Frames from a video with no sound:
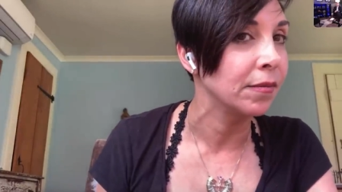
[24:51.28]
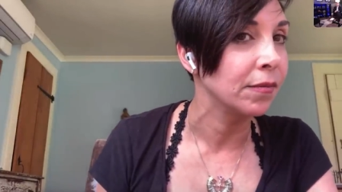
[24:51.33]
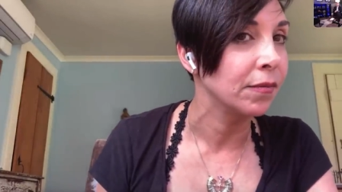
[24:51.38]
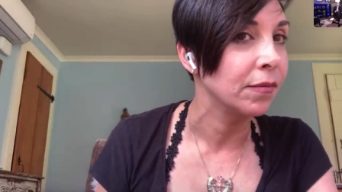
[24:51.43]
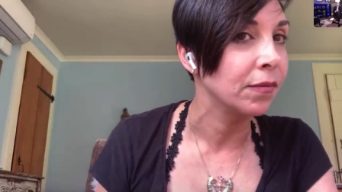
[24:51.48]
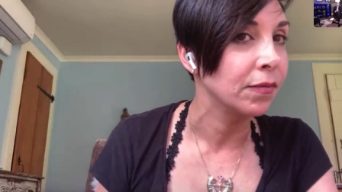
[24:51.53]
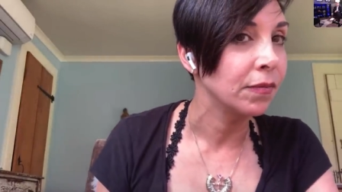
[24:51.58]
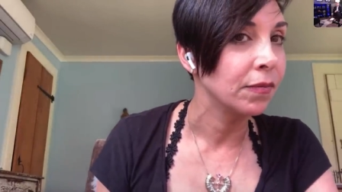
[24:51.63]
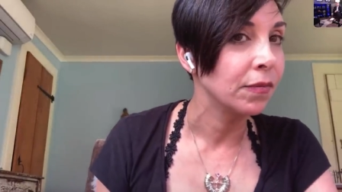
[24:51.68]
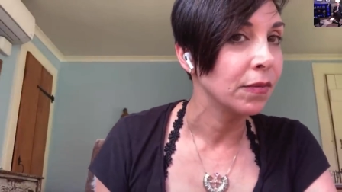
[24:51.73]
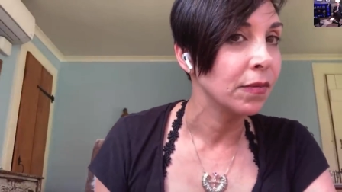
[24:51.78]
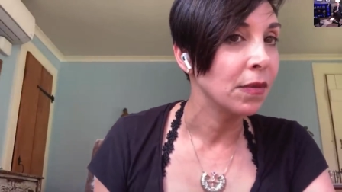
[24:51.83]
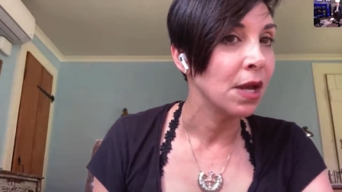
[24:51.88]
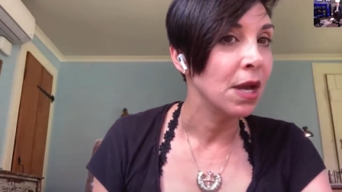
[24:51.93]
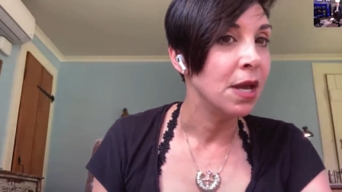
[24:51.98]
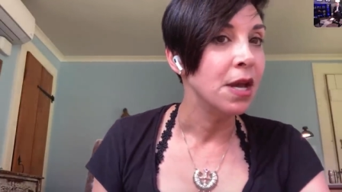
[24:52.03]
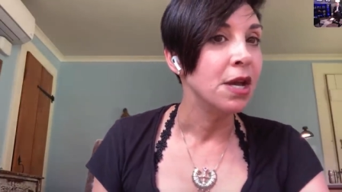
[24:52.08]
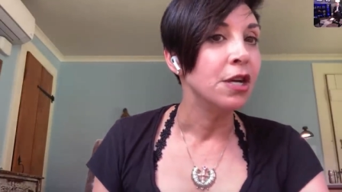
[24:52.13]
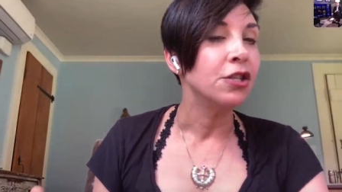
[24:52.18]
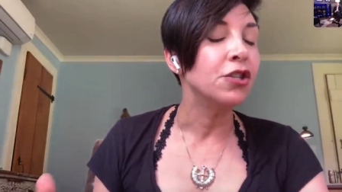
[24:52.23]
Mm.
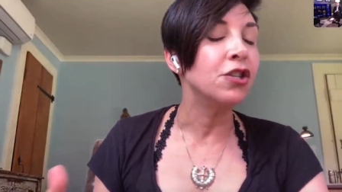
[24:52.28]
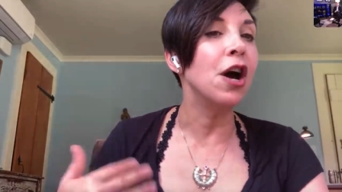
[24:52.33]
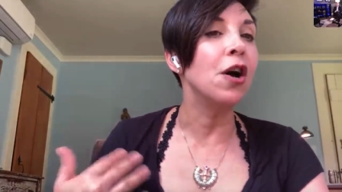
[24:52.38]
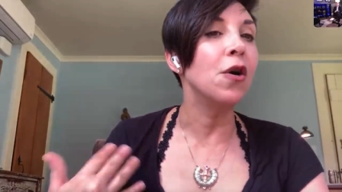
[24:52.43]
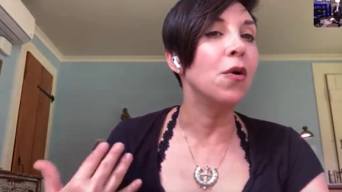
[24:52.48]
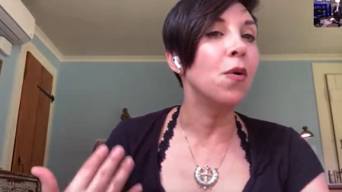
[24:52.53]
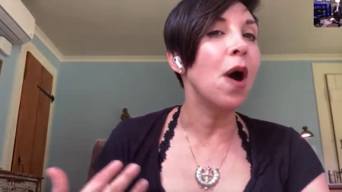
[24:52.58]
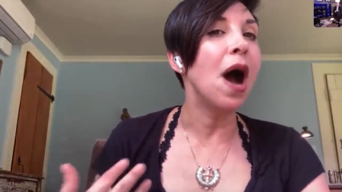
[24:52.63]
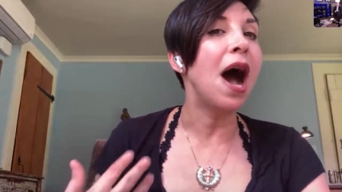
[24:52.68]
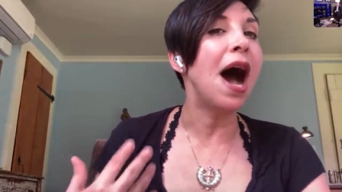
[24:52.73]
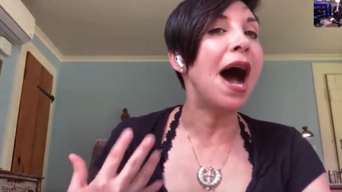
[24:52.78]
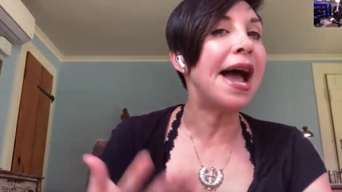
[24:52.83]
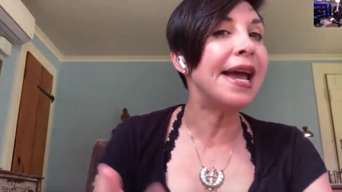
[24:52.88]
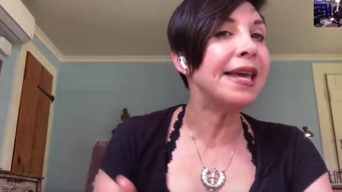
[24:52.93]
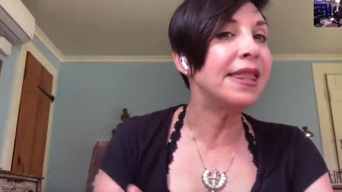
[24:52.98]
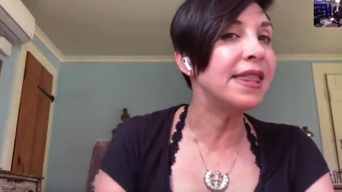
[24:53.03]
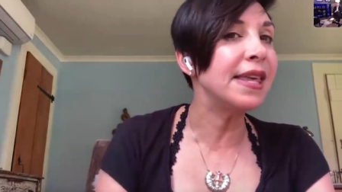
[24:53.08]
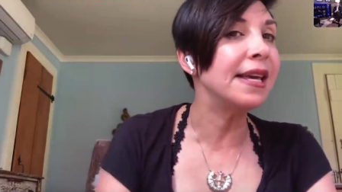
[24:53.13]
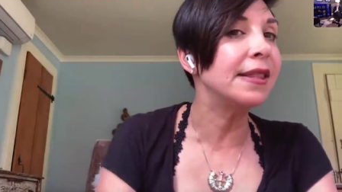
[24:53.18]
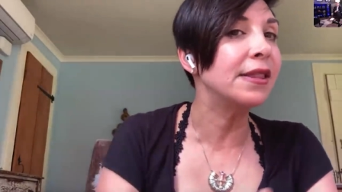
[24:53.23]
So I
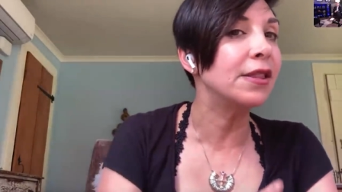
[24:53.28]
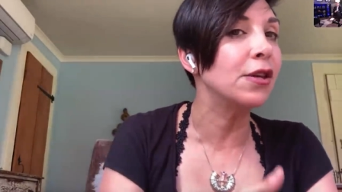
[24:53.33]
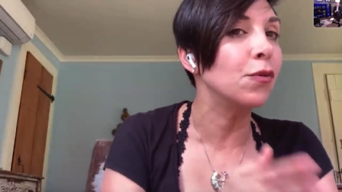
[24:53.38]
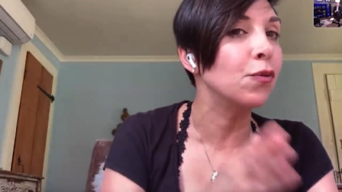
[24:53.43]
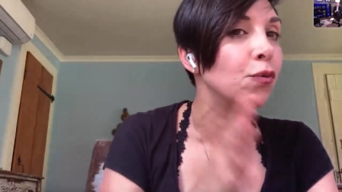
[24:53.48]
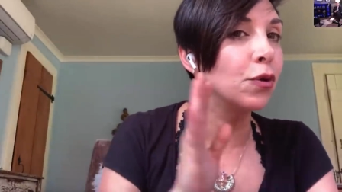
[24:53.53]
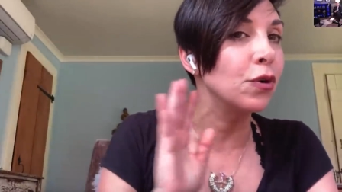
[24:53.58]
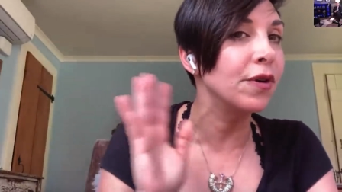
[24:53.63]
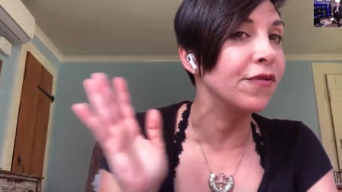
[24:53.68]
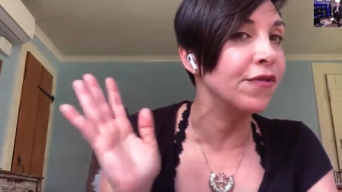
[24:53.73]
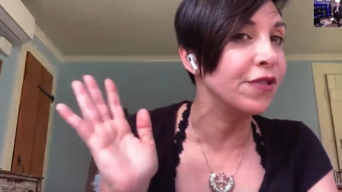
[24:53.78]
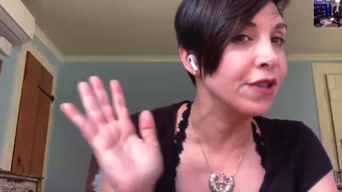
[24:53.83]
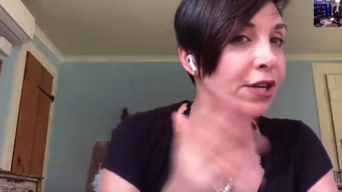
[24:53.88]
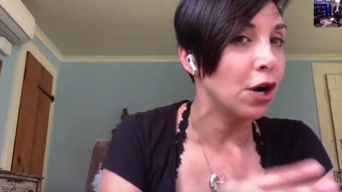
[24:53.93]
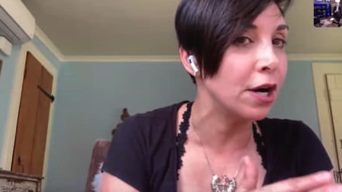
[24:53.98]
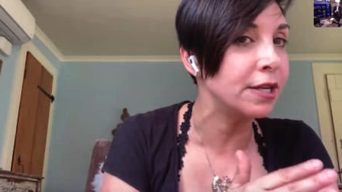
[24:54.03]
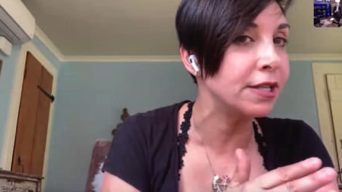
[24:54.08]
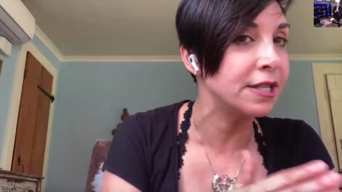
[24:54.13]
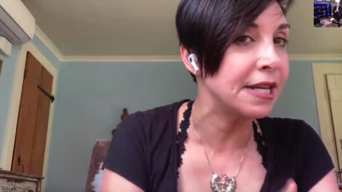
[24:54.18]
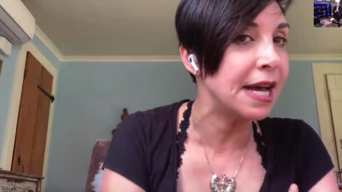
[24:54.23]
think the root of the
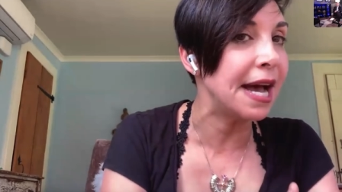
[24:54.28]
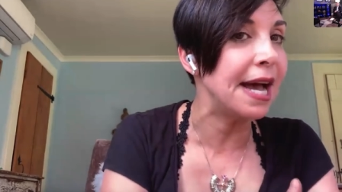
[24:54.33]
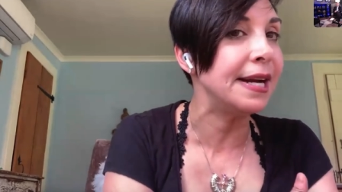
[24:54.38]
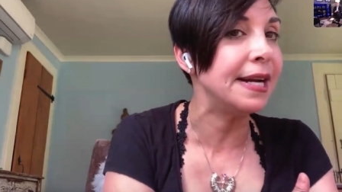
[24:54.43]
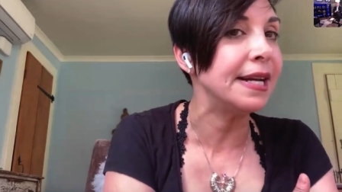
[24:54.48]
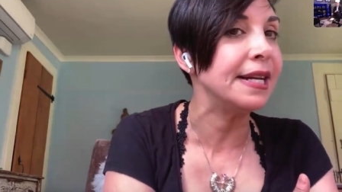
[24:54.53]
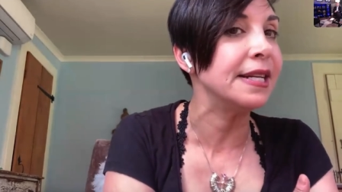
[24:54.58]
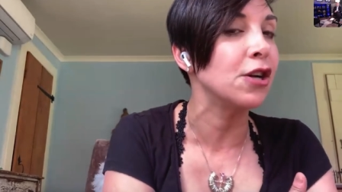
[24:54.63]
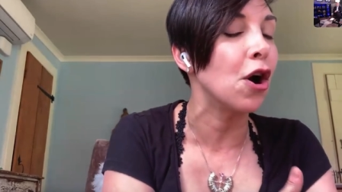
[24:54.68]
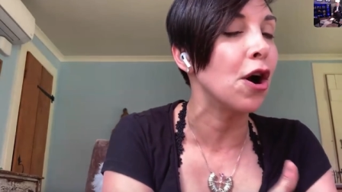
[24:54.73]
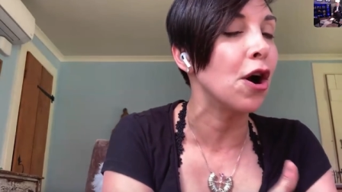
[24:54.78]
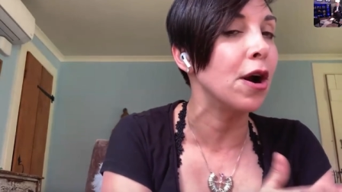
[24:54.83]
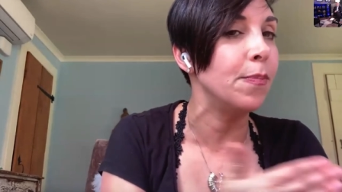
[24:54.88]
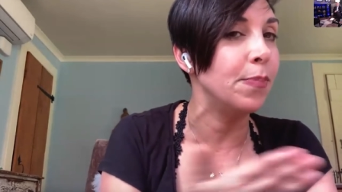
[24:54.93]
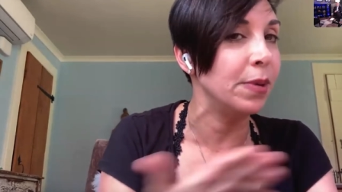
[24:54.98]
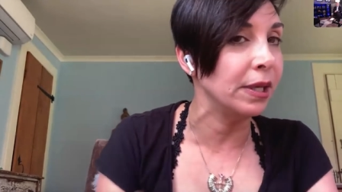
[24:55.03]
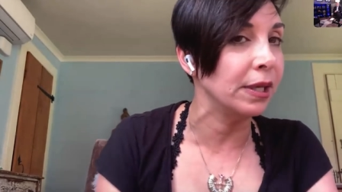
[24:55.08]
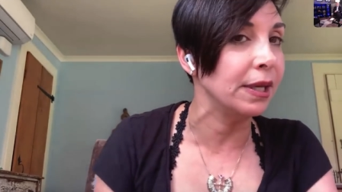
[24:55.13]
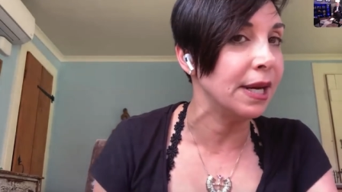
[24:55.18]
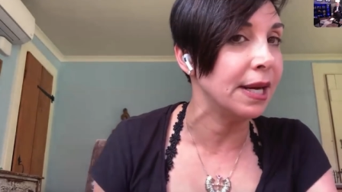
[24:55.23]
dark side is our
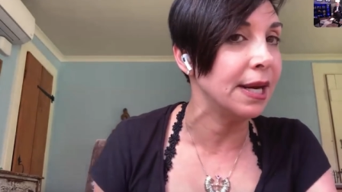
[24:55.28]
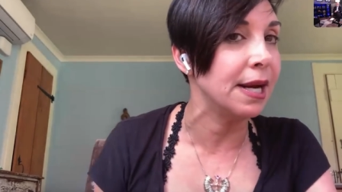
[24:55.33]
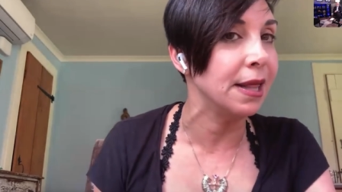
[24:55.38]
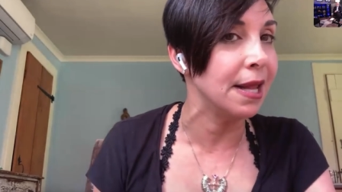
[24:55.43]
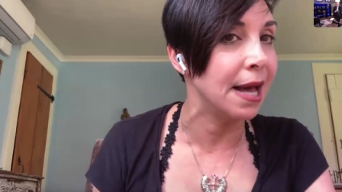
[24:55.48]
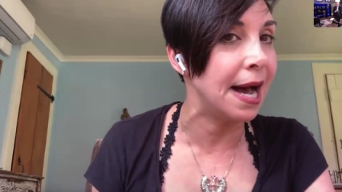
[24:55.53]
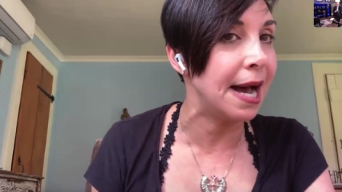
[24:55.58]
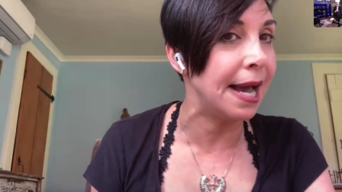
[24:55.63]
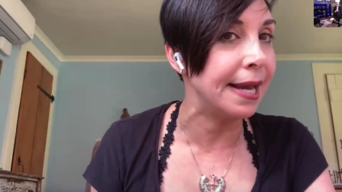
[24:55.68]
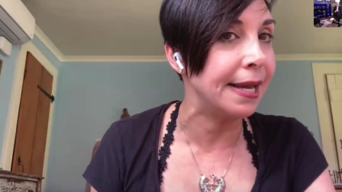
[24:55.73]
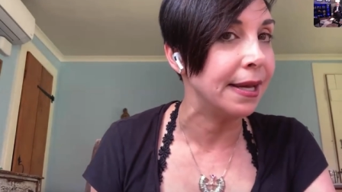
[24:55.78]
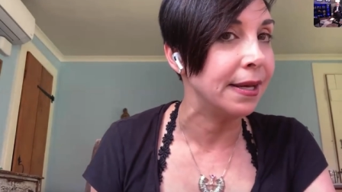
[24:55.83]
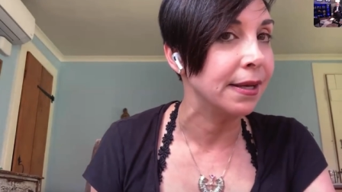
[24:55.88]
ability to lie